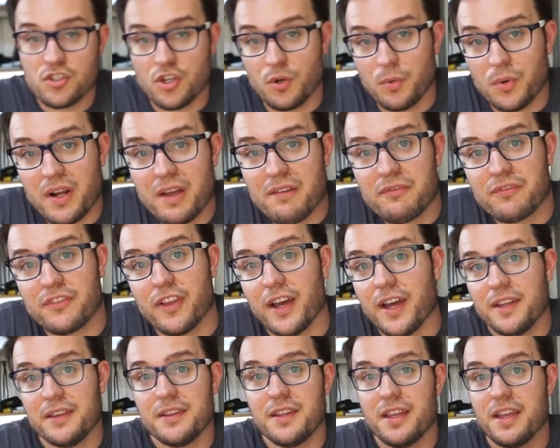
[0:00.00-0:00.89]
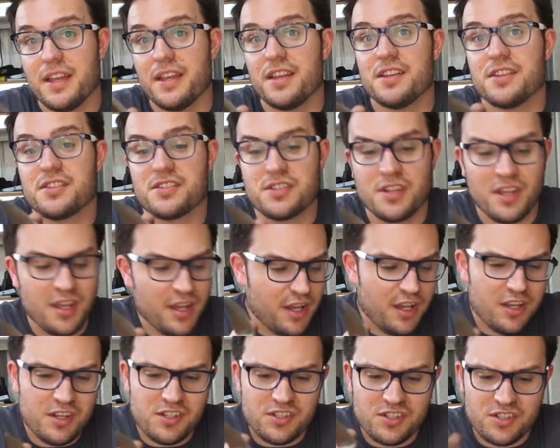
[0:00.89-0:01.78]
So what I've done is
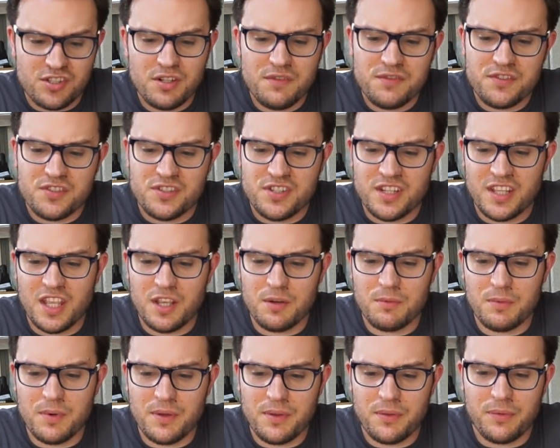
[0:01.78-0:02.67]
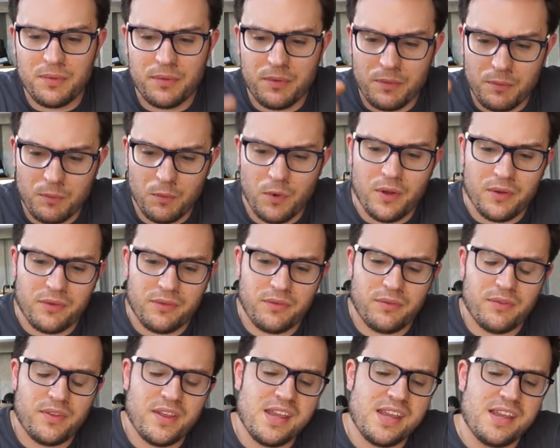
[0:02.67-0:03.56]
sort of sticking with what
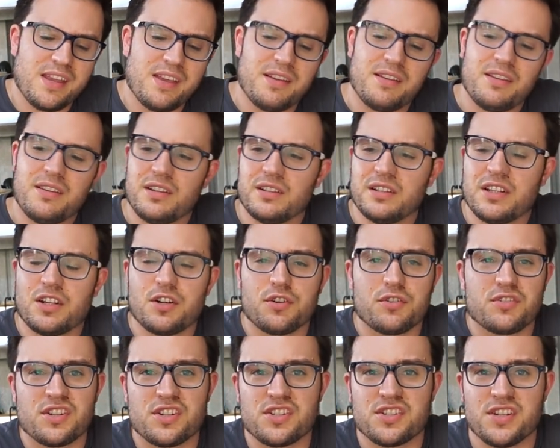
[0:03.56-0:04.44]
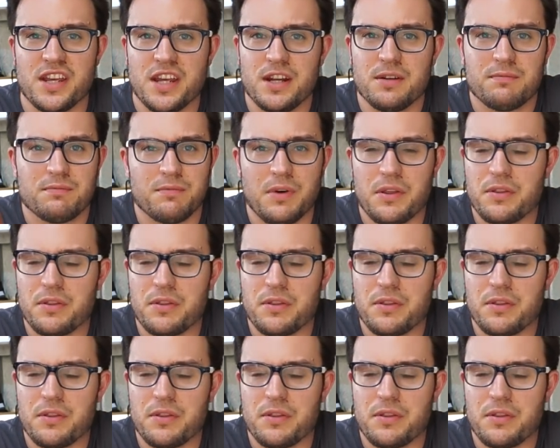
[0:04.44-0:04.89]
the literature said,